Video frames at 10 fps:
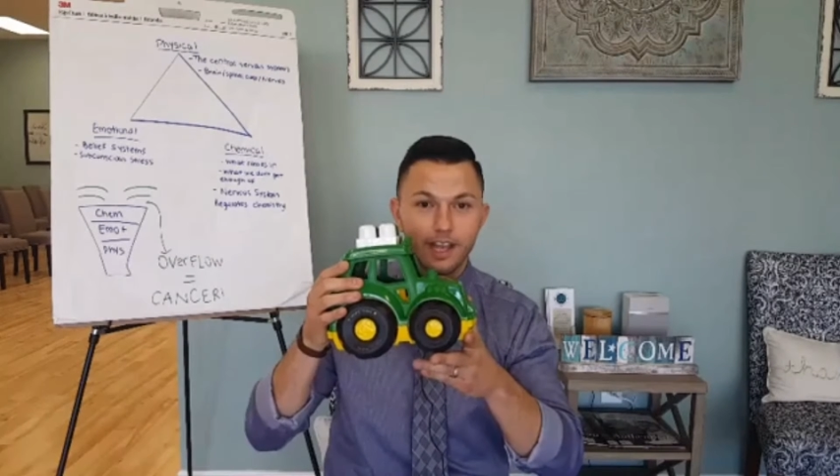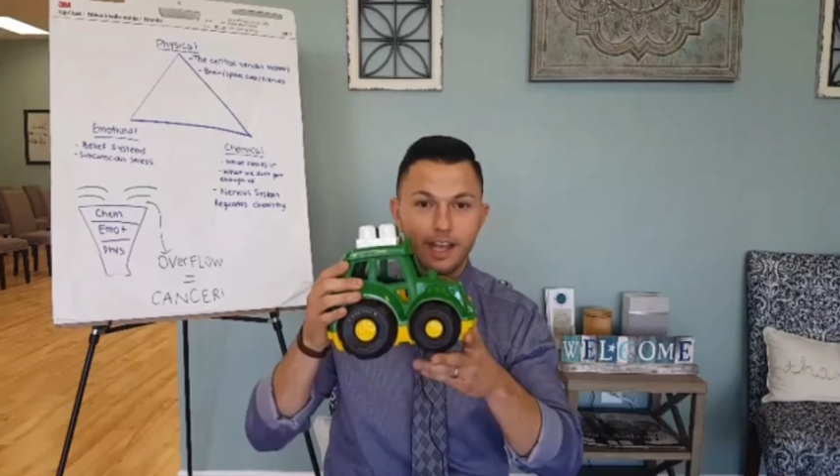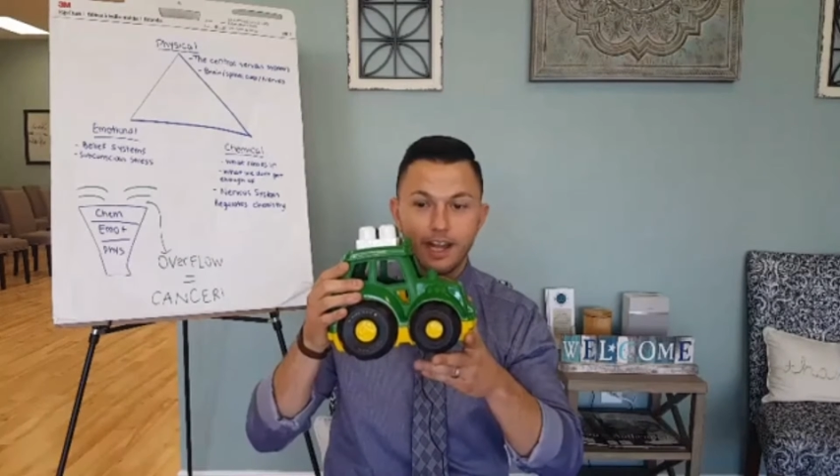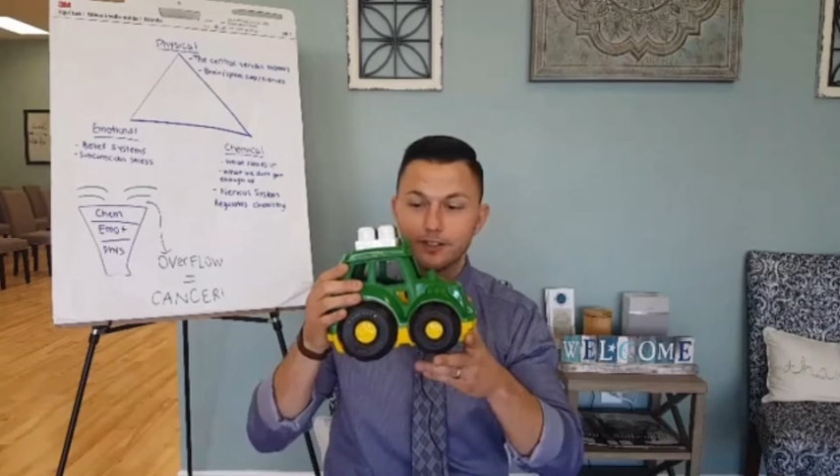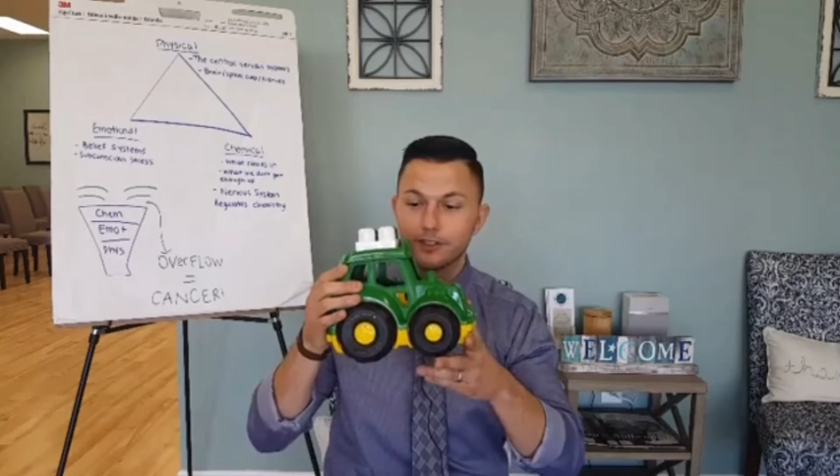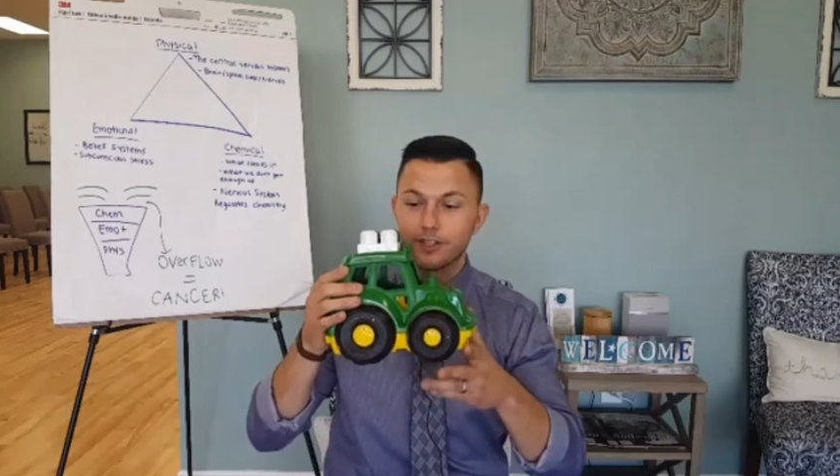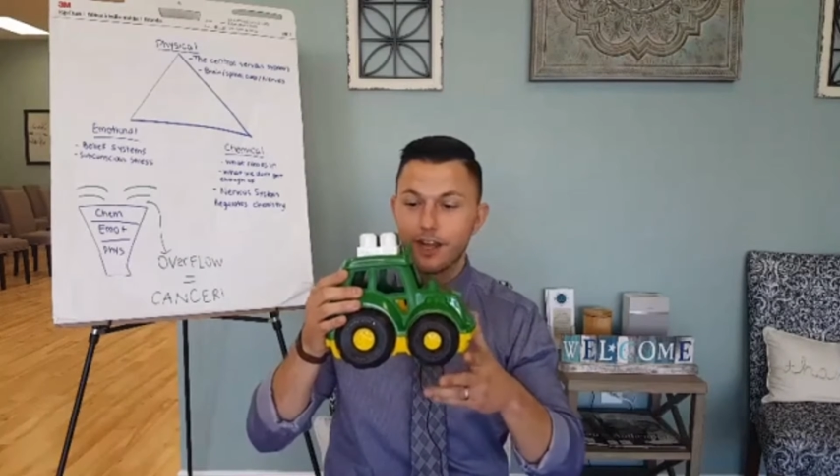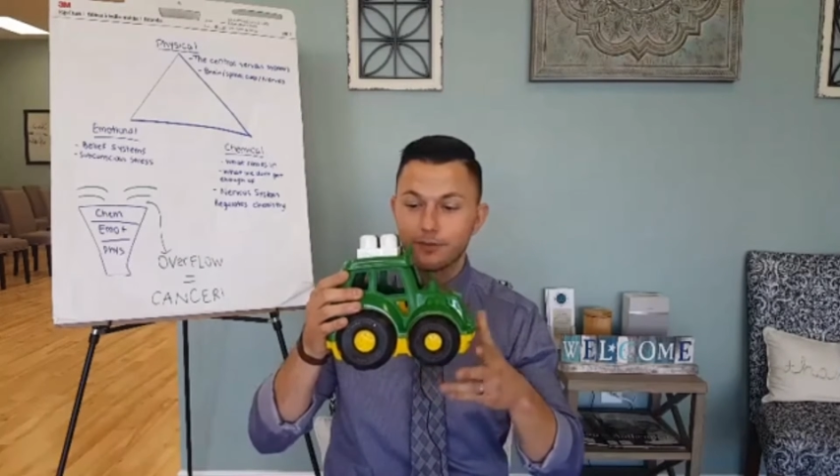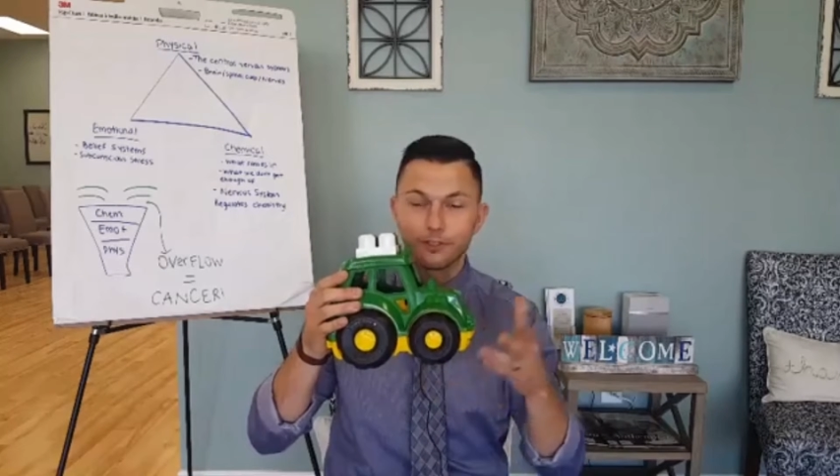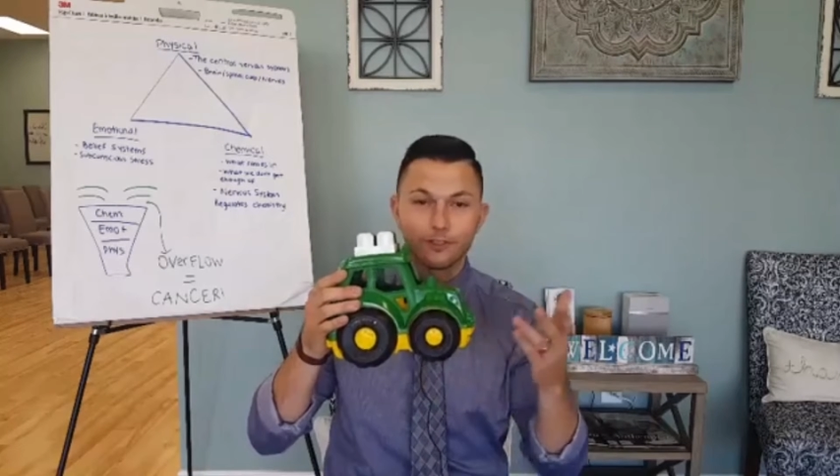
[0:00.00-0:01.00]
and I just
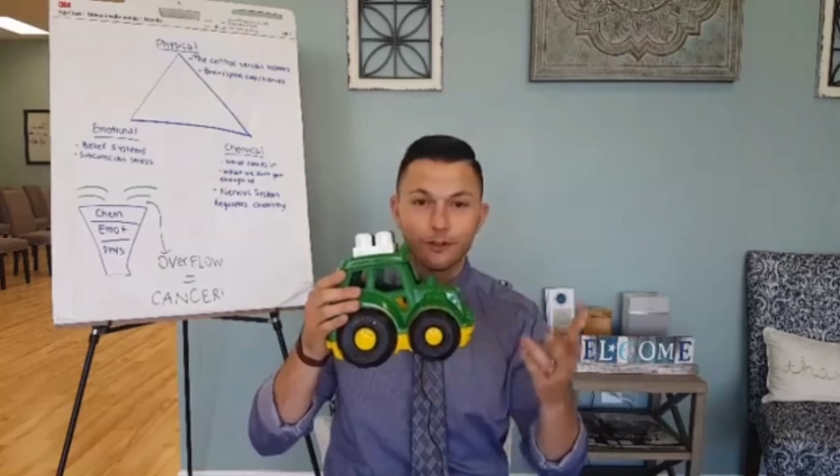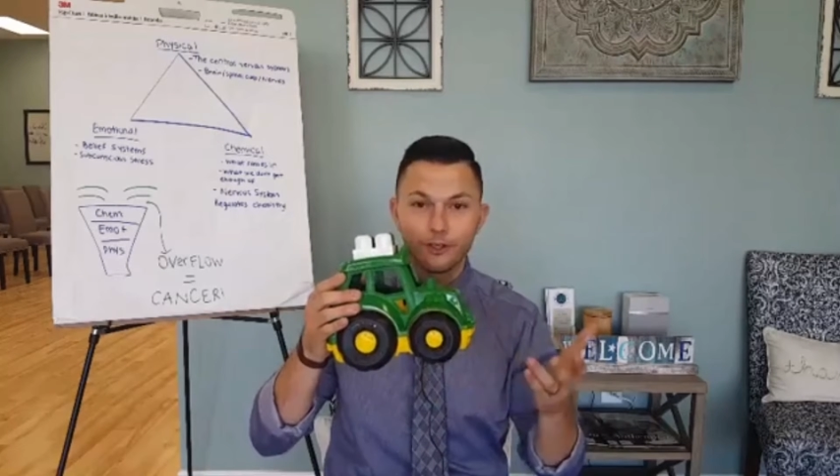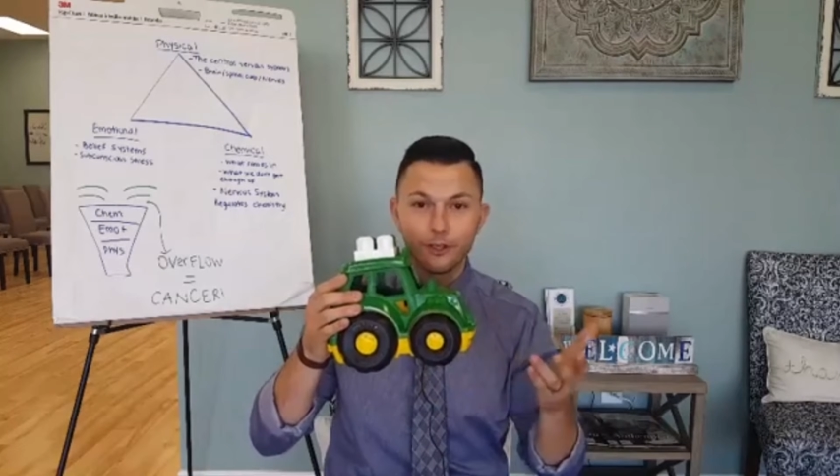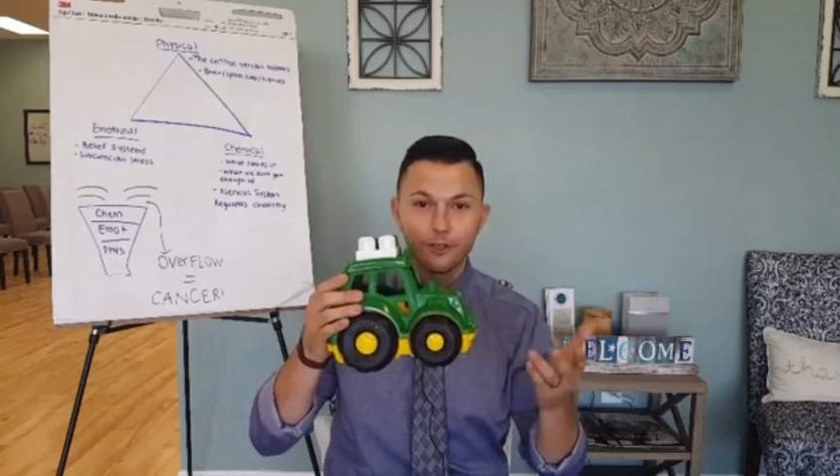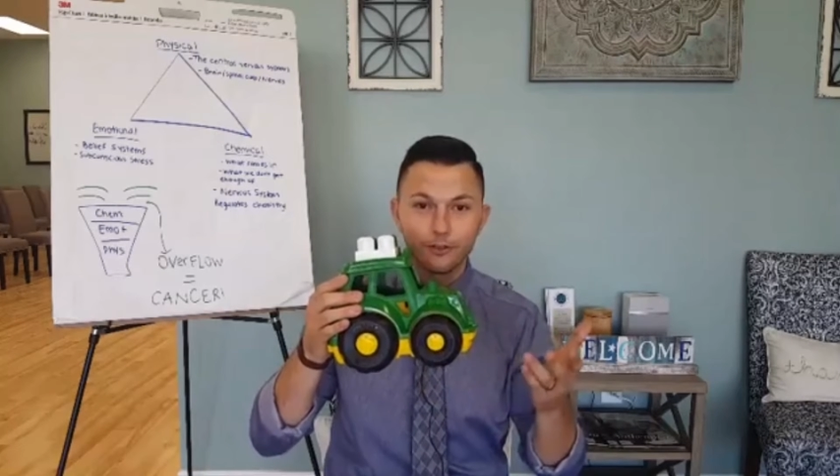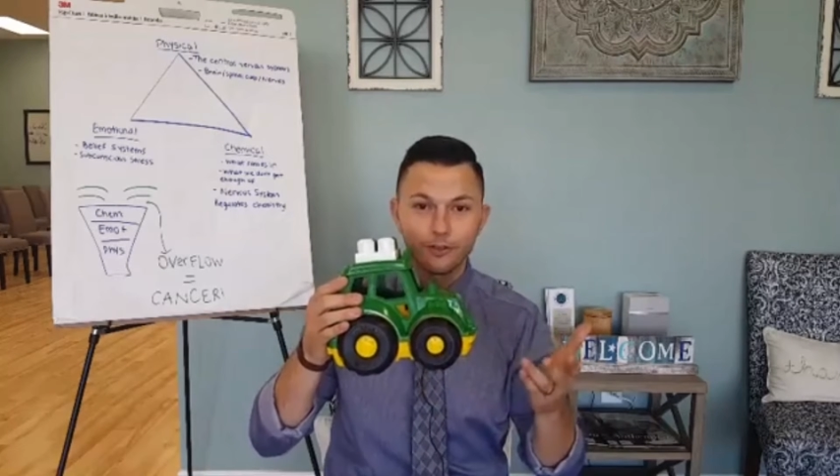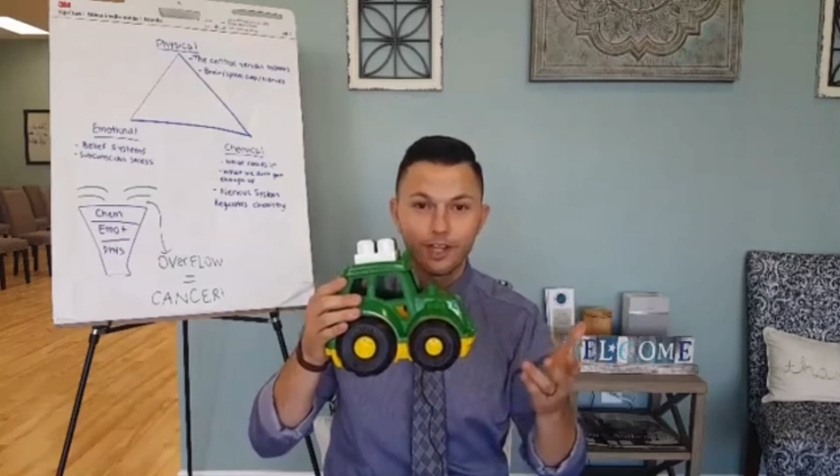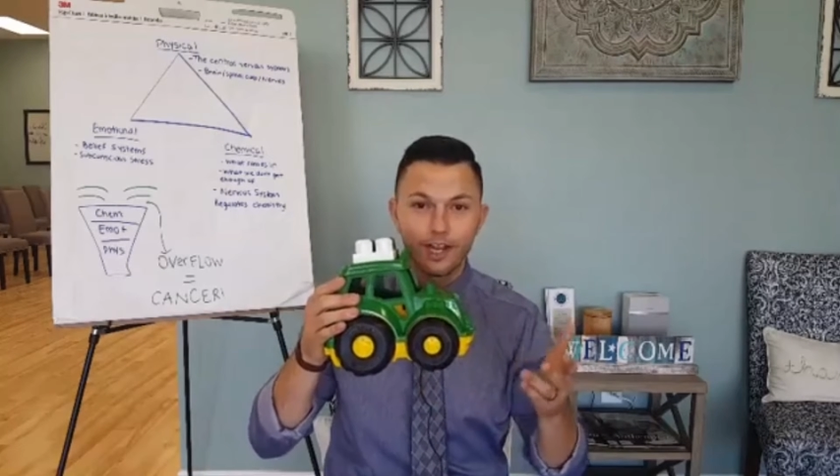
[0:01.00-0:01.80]
thought it was so cute